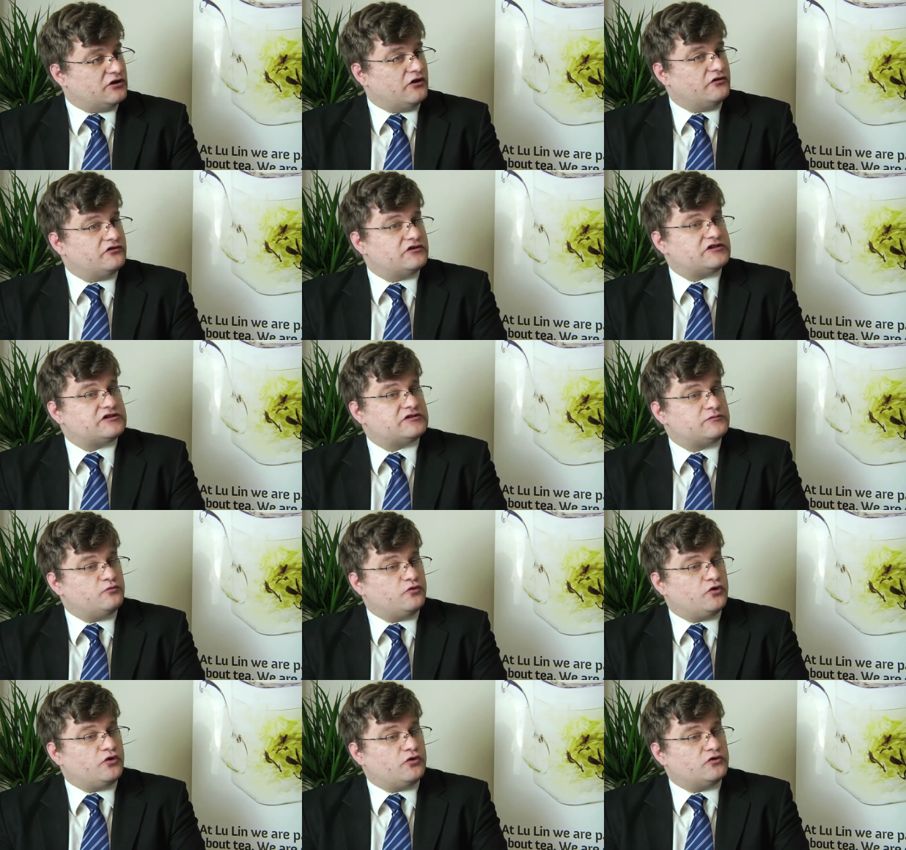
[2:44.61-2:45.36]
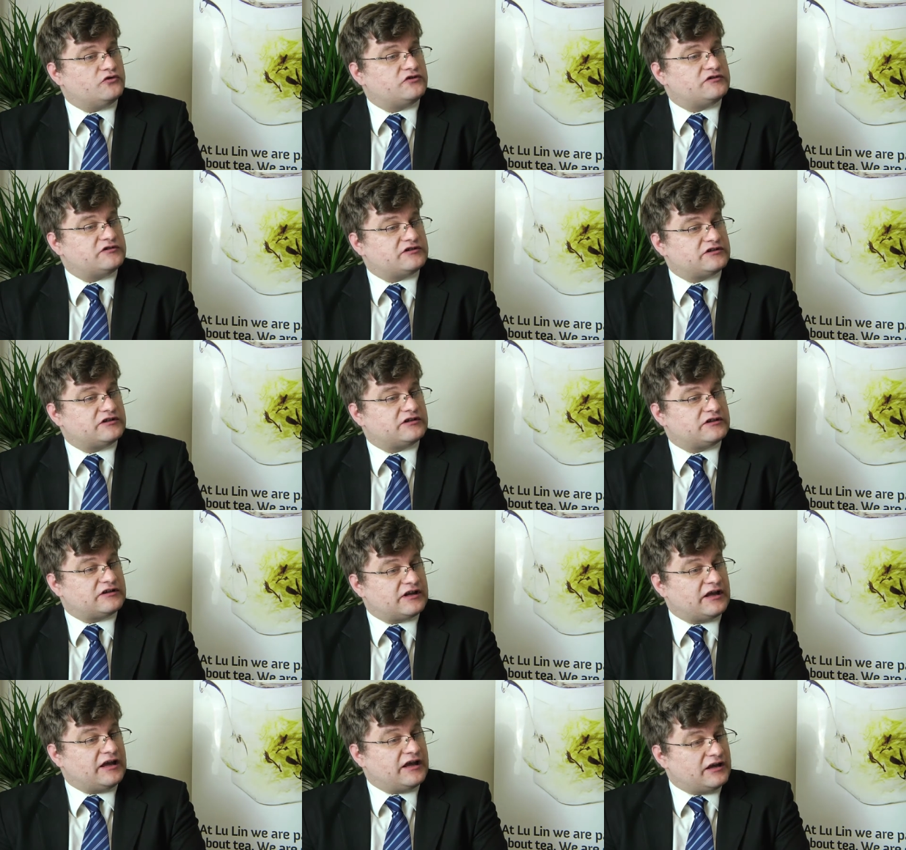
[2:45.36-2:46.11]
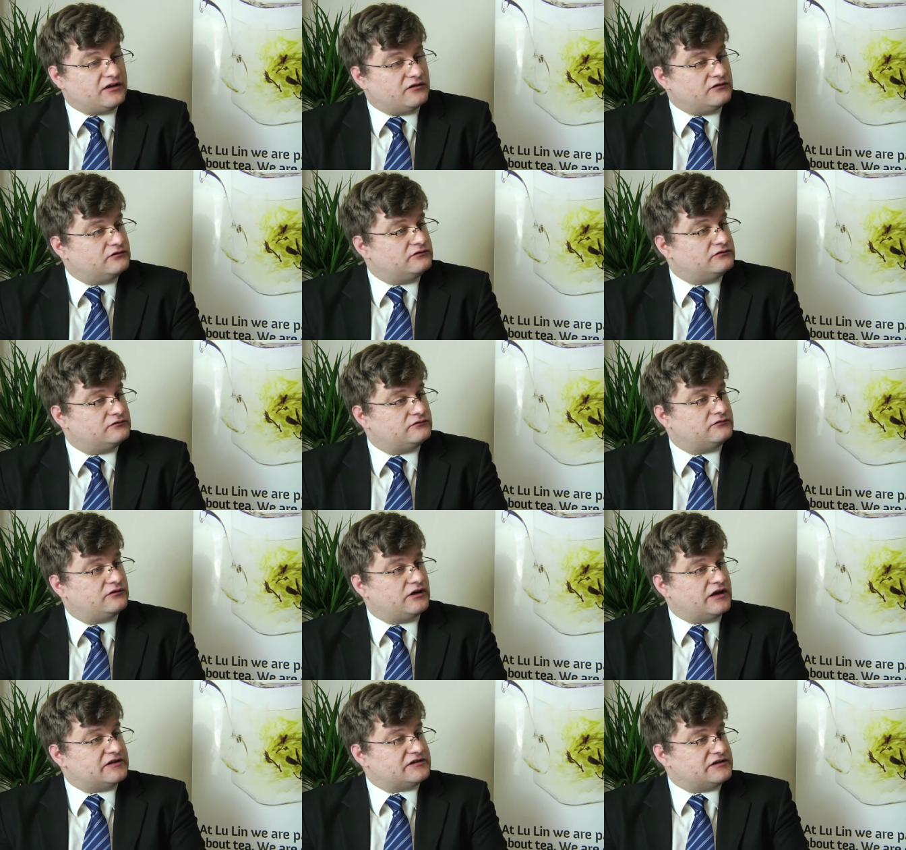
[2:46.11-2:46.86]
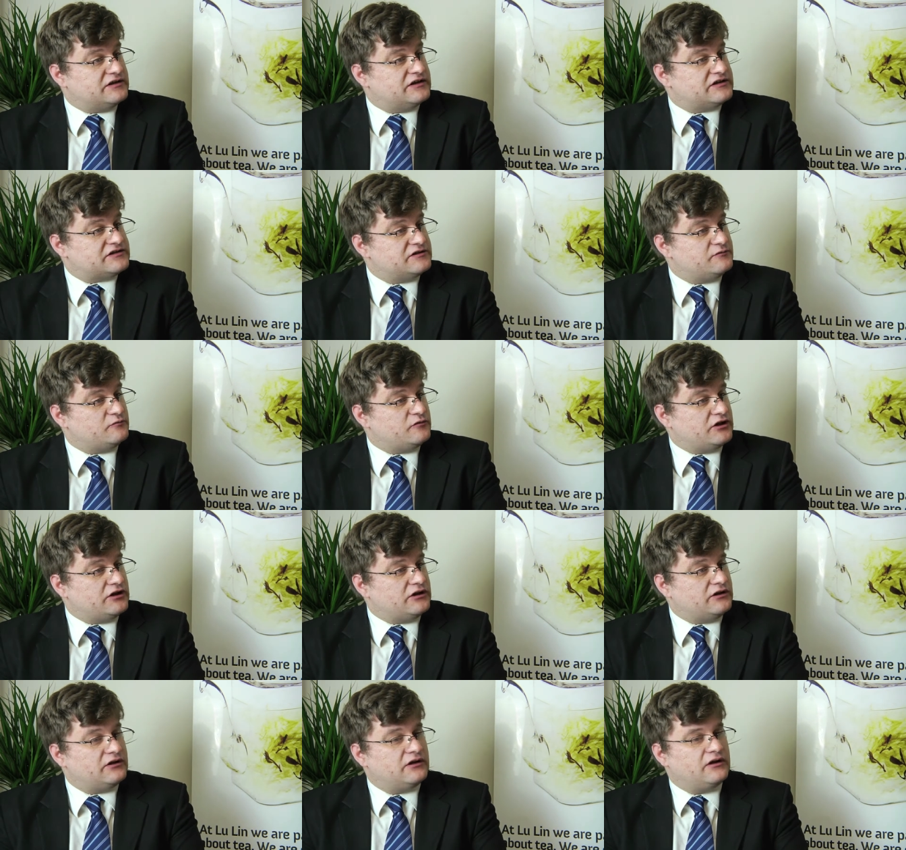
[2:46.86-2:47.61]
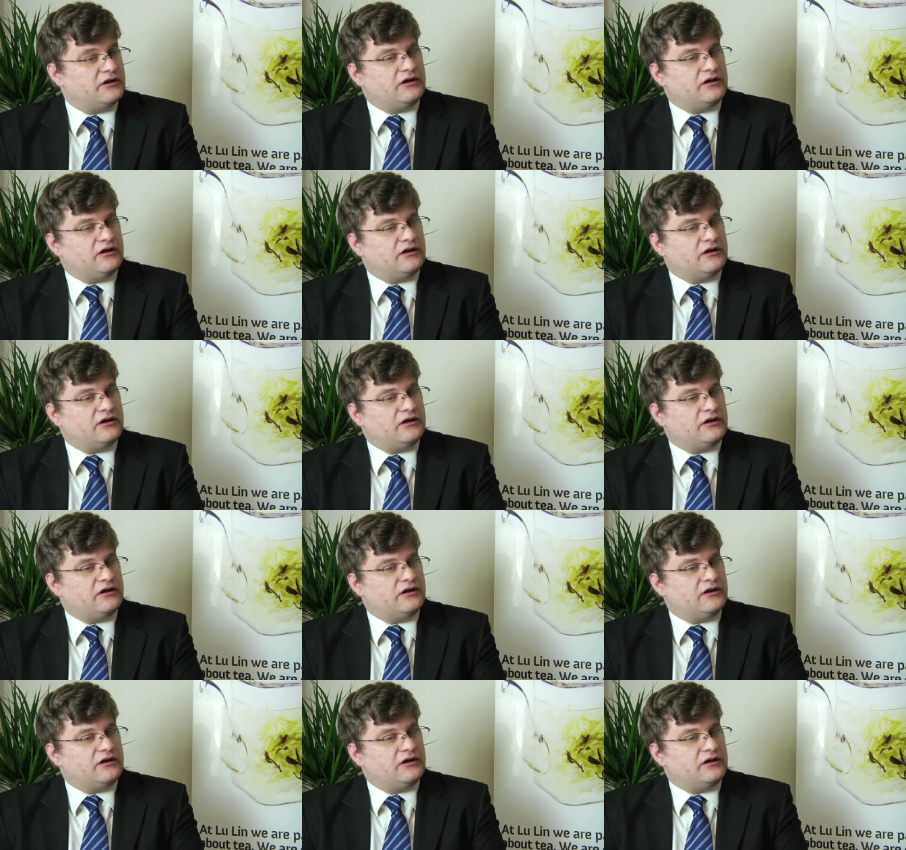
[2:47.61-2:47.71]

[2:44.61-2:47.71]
on a small scale as an SME